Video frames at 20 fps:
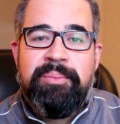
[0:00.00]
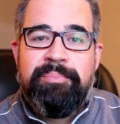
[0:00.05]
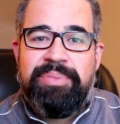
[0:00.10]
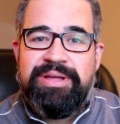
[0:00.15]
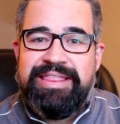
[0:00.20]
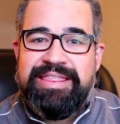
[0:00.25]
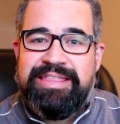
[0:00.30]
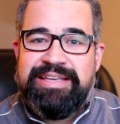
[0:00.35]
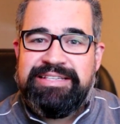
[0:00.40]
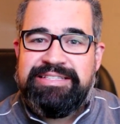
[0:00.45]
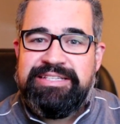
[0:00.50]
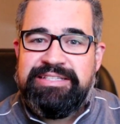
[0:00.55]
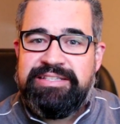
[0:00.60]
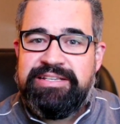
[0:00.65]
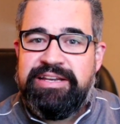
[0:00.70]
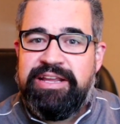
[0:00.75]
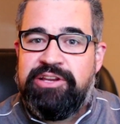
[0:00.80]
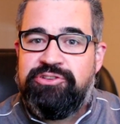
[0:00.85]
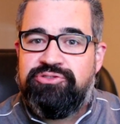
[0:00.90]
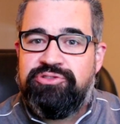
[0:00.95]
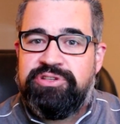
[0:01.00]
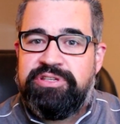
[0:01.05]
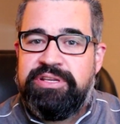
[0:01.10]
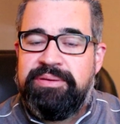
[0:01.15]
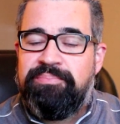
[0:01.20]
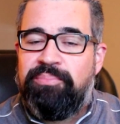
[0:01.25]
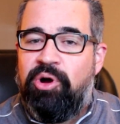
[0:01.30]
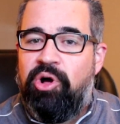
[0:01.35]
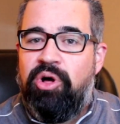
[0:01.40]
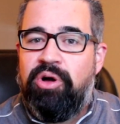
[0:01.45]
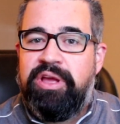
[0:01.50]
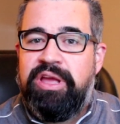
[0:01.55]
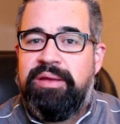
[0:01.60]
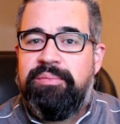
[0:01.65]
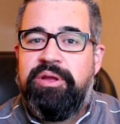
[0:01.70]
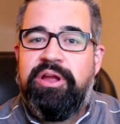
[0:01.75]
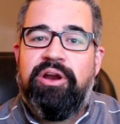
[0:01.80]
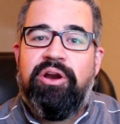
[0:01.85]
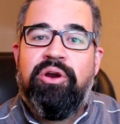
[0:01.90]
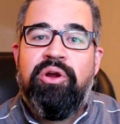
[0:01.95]
But this is an interesting
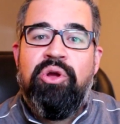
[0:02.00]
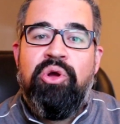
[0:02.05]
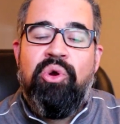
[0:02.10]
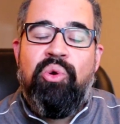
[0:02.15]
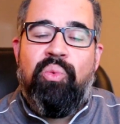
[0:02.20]
ballgame here